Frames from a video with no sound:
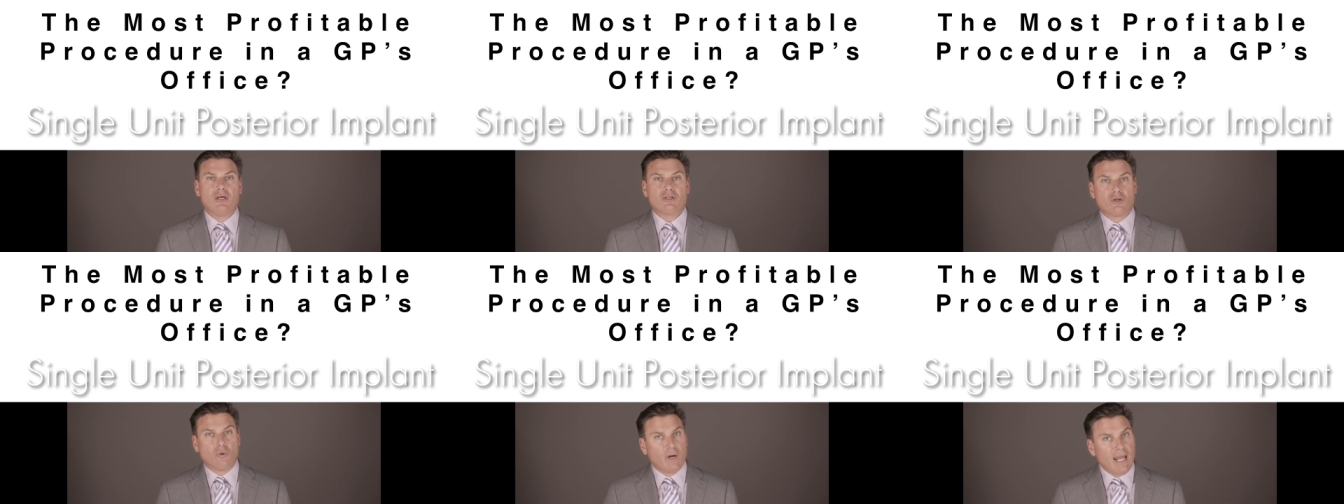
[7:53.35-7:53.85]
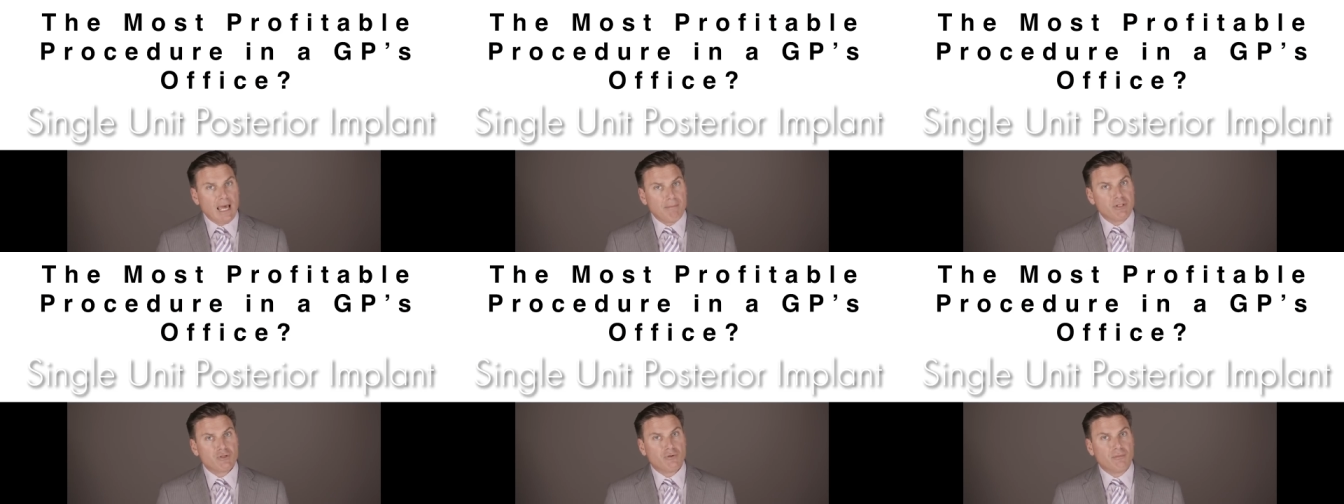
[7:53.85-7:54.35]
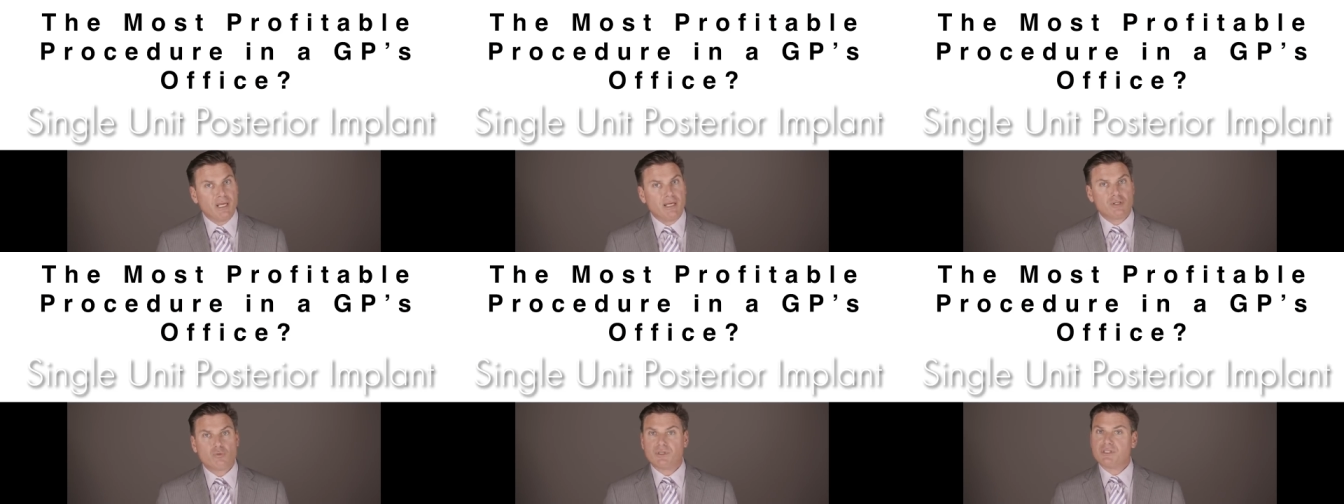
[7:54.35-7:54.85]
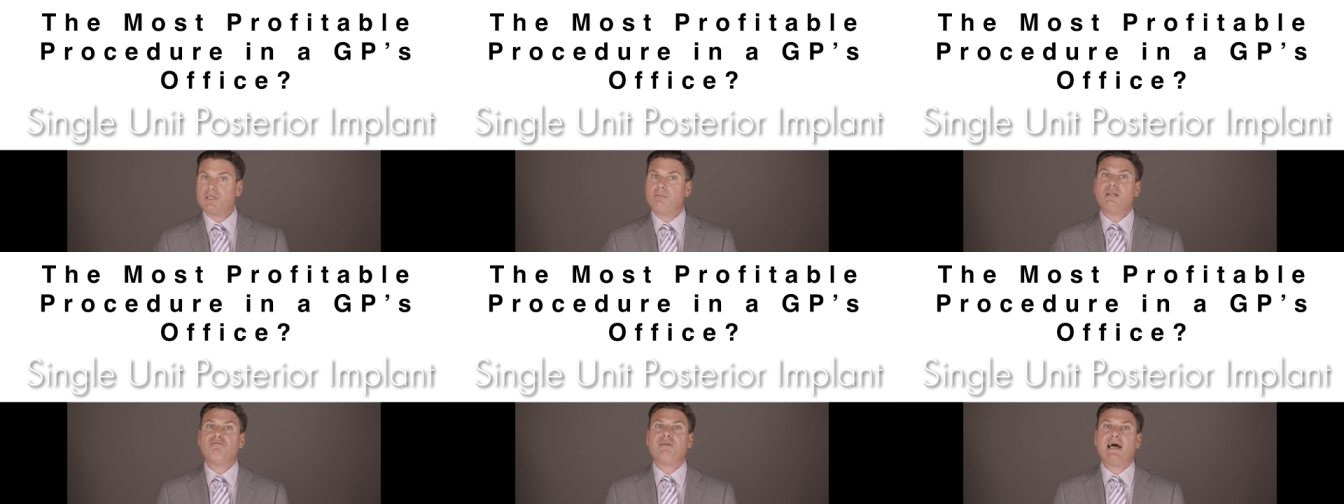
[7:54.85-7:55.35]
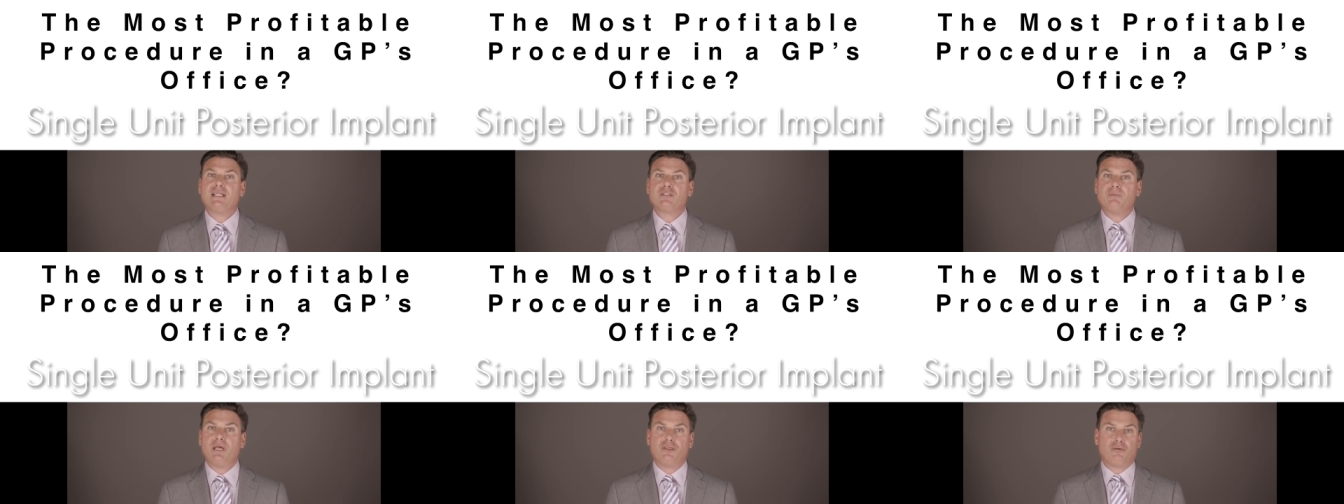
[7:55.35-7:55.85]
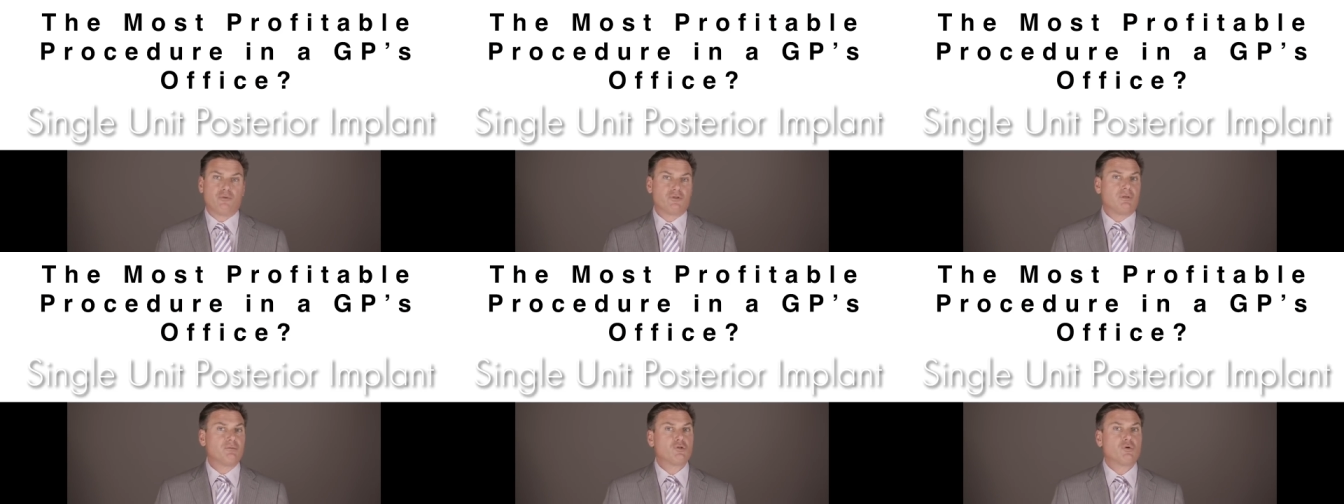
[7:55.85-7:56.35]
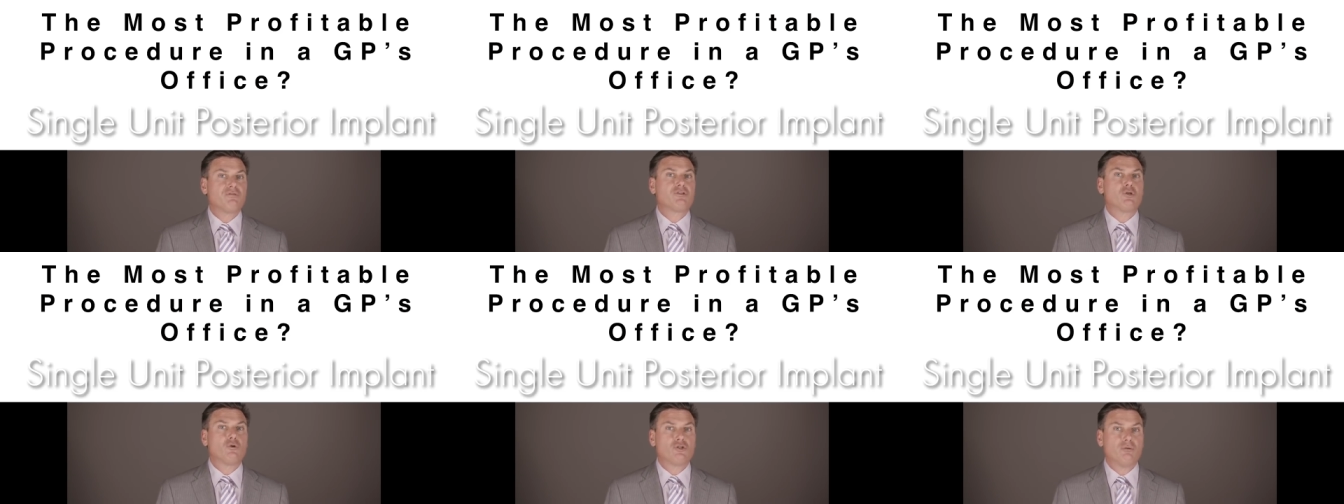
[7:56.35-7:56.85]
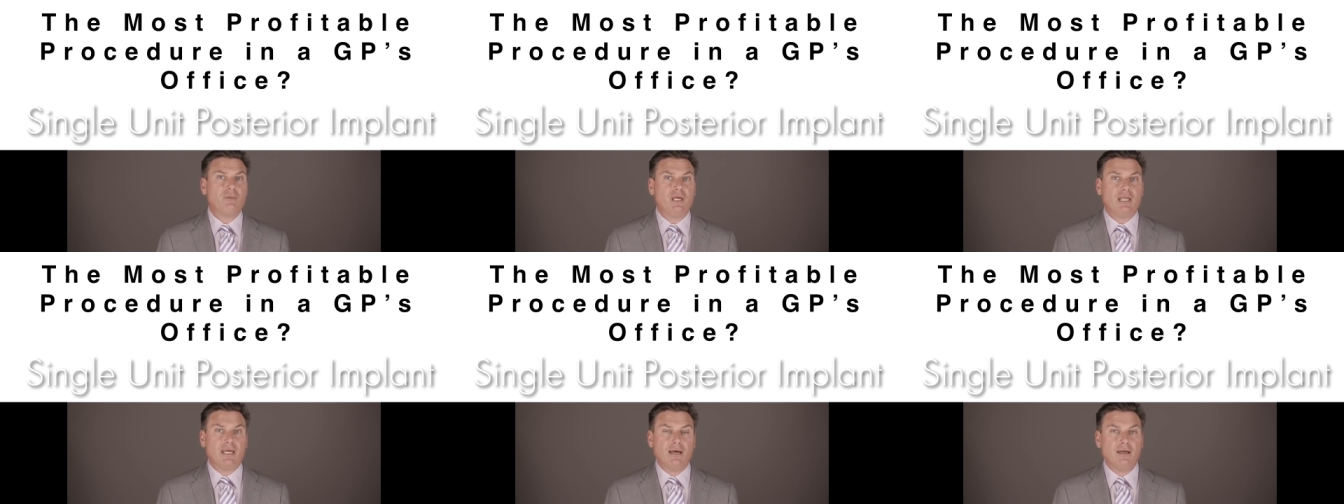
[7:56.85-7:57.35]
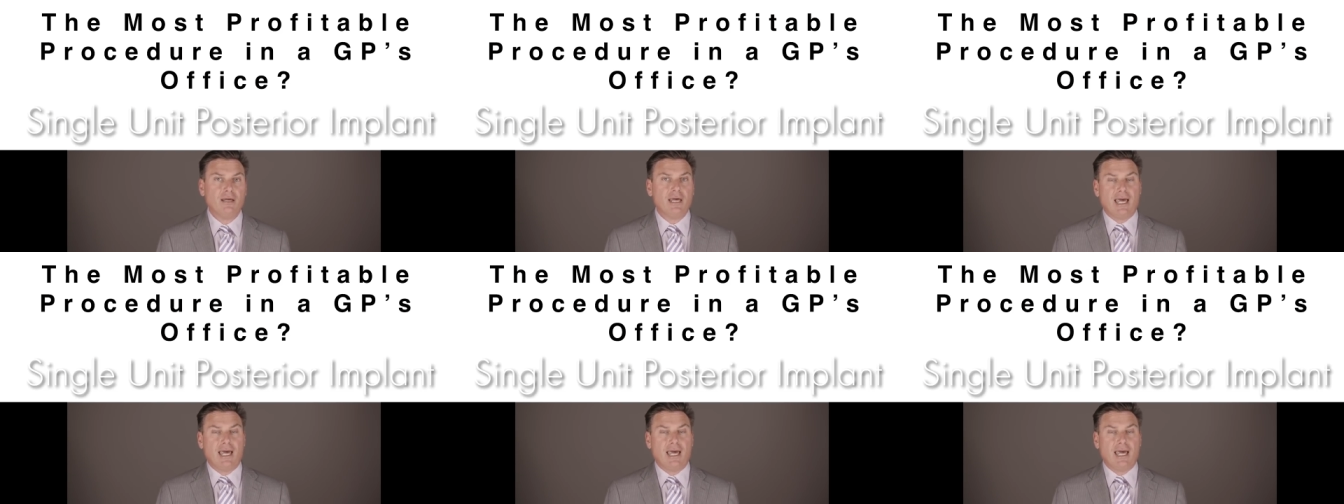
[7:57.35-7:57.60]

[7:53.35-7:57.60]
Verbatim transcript: So what happens for me is when somebody finds me through some sort of social media,